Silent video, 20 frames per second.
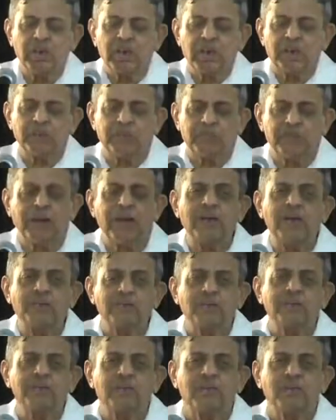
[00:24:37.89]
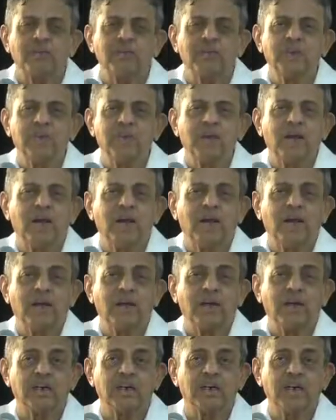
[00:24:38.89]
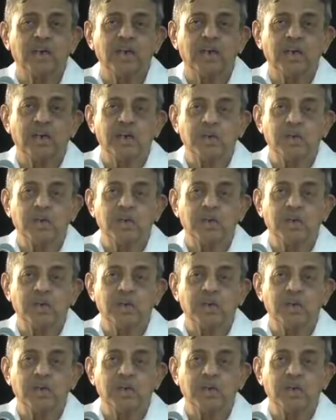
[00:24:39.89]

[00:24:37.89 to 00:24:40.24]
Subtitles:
expand yourself and